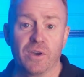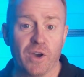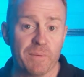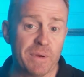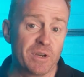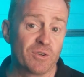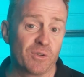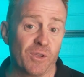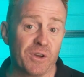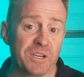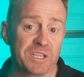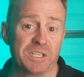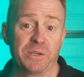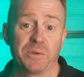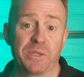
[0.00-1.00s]
I'm Andrew
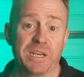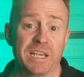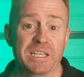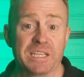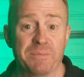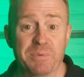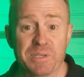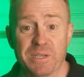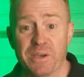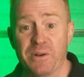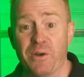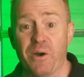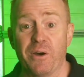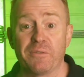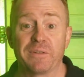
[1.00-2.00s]
Locke. See you on the next
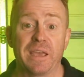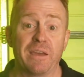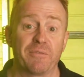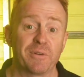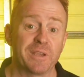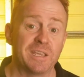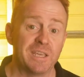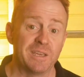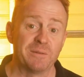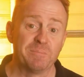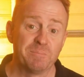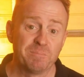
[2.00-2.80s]
episode of Gaffer Gear.